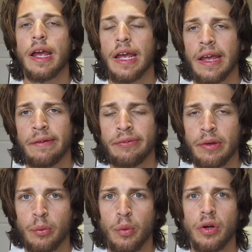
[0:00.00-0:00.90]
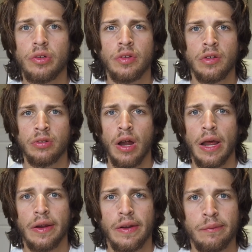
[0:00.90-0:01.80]
if you were to
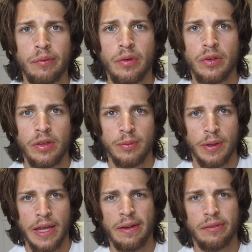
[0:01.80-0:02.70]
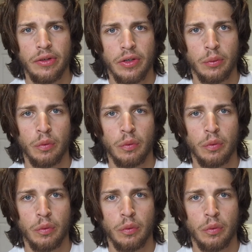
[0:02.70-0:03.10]
try and influence his behavior, you